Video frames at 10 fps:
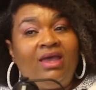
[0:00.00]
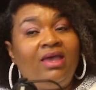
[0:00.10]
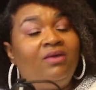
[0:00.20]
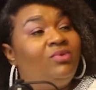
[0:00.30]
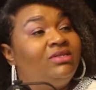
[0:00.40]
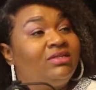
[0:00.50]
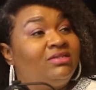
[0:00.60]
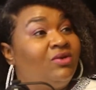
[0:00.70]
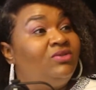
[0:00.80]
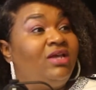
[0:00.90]
It was
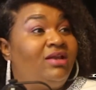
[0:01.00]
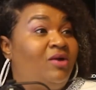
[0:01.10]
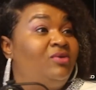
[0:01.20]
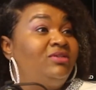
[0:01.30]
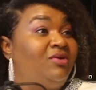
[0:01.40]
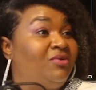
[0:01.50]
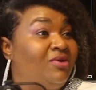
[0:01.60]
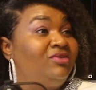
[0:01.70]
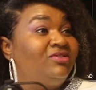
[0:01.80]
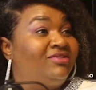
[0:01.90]
Associated Wholesale
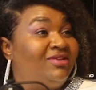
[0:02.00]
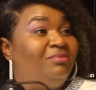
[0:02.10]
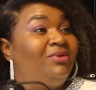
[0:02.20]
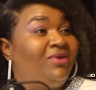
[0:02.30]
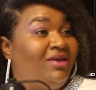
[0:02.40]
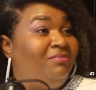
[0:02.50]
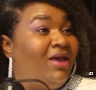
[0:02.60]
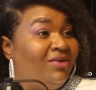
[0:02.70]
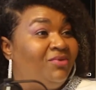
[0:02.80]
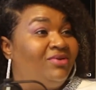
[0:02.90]
Grocers employee
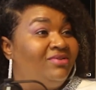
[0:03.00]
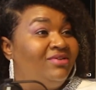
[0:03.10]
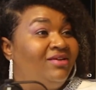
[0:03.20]
manual.